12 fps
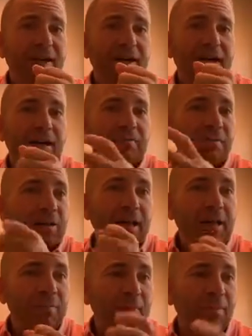A
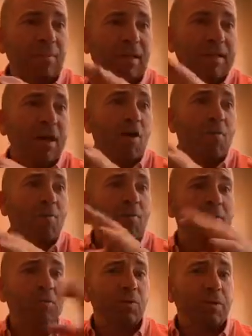lot of people right now are
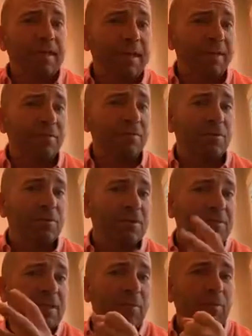moving to organic foods
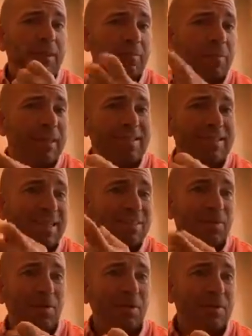because they don't want the pesticides
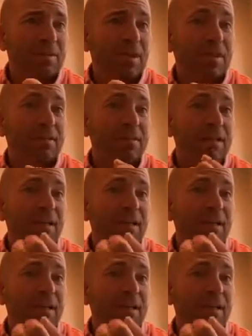and herbicides.